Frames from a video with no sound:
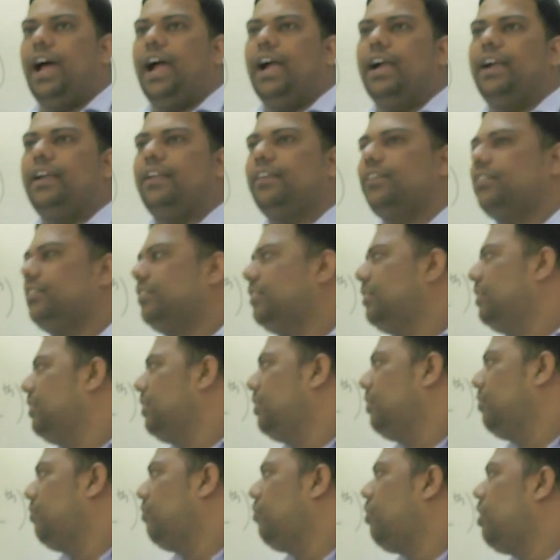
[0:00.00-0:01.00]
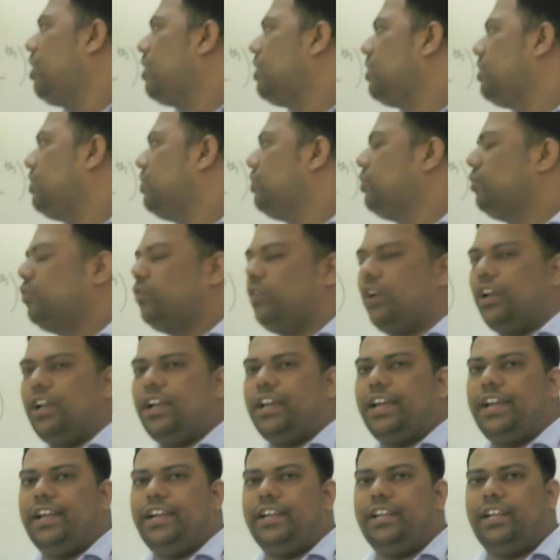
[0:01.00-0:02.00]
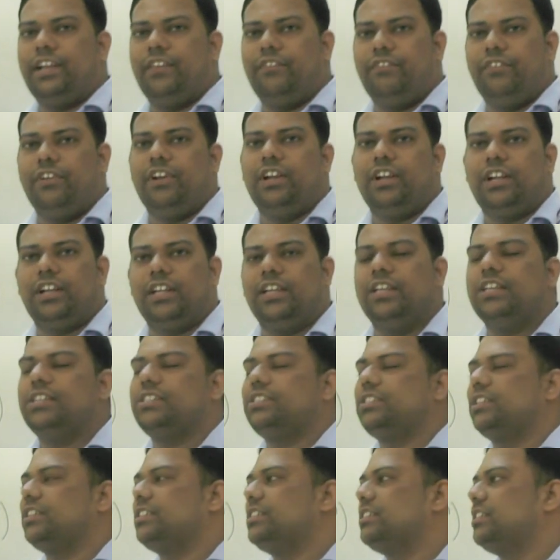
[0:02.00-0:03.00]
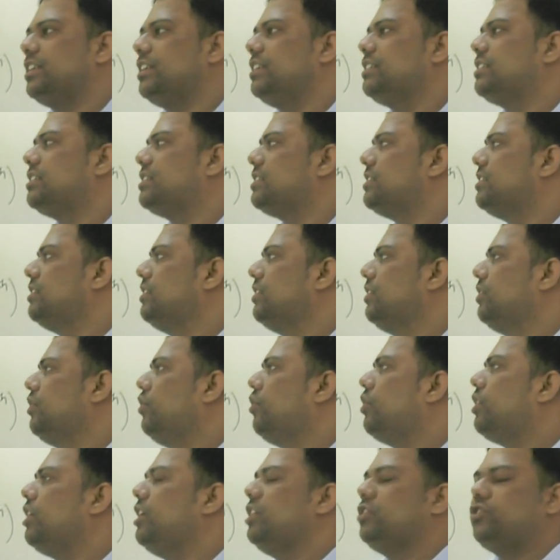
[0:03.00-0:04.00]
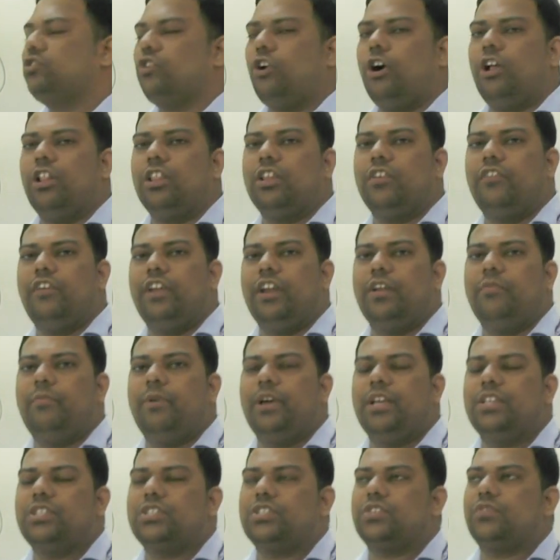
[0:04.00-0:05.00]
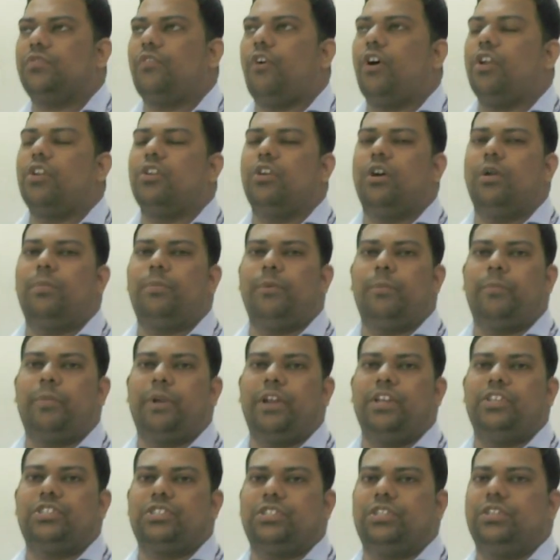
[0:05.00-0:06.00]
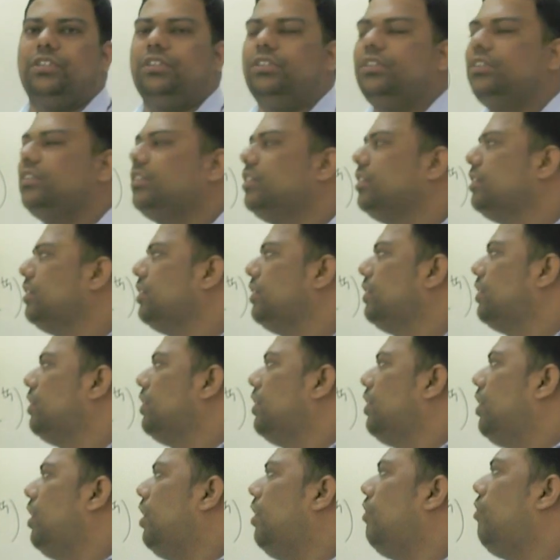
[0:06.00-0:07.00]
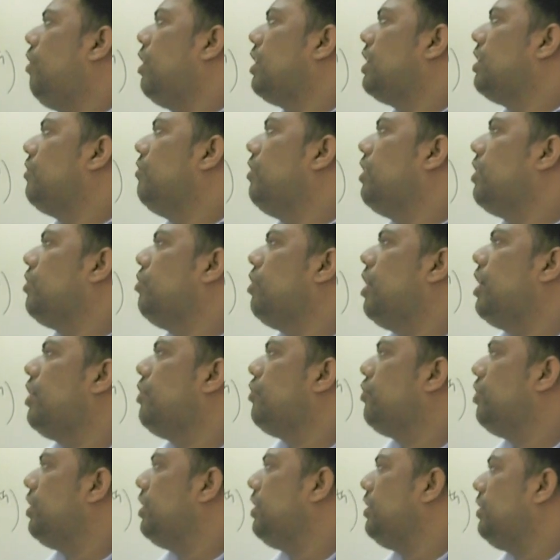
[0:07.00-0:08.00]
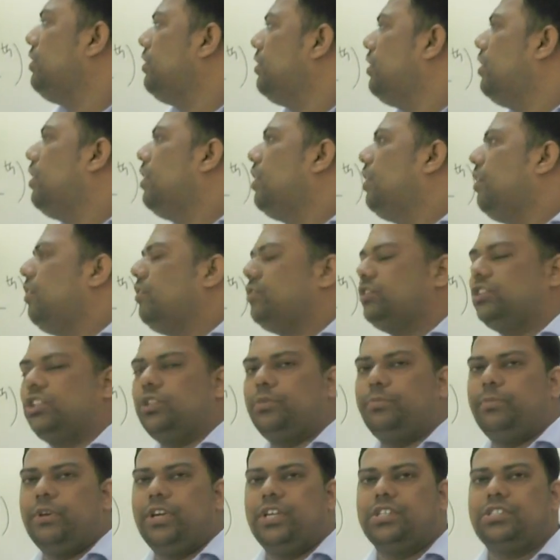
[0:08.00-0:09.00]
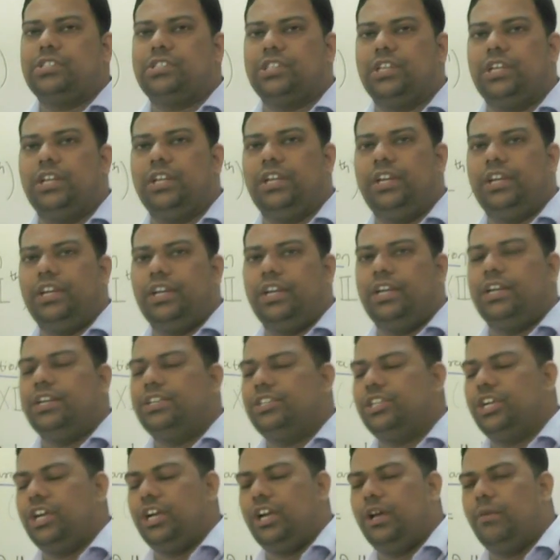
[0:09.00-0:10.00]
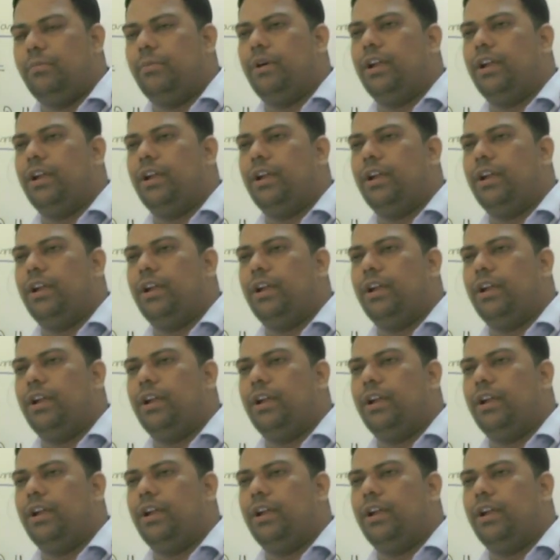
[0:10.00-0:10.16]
and what you will get definitely success. Okay, so all the very best for your preparation, whatever you are doing, CBSE, NEET JEE,